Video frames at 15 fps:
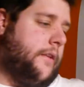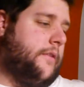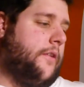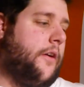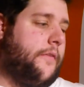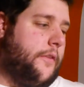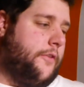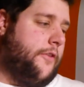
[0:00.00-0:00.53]

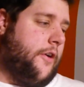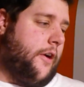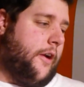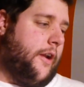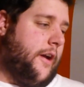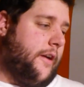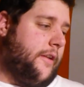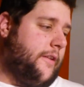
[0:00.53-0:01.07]
Love the
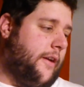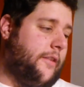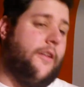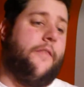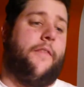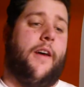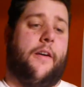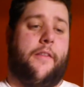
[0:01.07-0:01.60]
Juggernaut. I
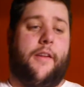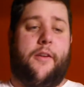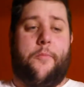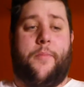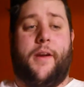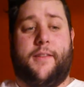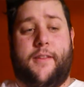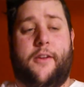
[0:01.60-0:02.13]
loved how they
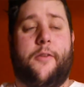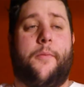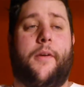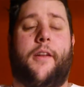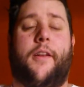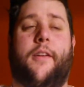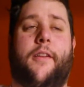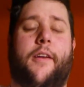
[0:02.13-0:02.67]
depicted him
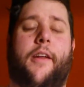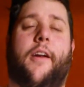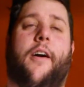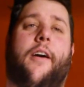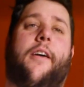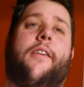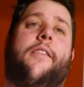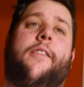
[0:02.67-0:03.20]
in
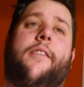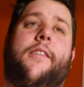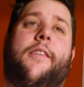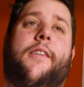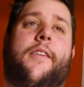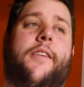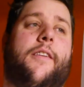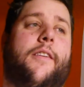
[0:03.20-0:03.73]

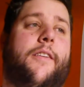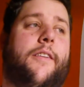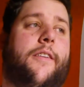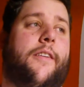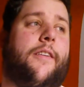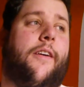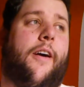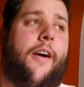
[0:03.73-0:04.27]

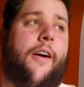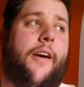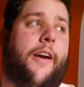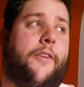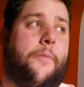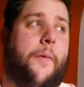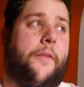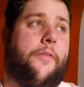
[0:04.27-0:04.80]

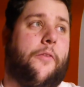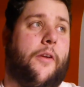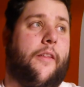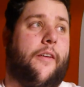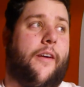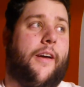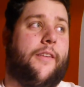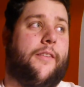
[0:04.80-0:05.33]
X-Men 3:
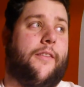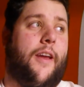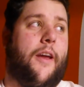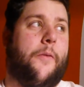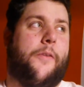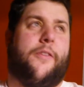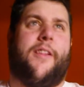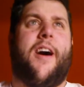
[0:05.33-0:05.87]
The Last
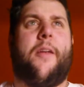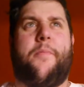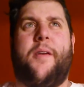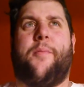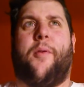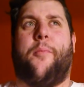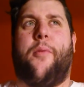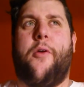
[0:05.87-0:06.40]
Stand, which a lot of
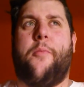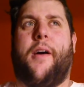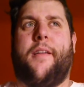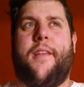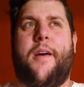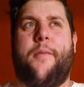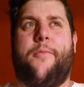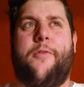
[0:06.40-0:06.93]
people poop
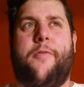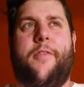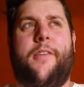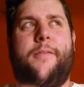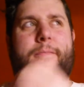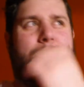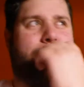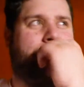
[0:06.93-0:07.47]
on that
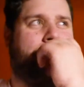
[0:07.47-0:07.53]
movie.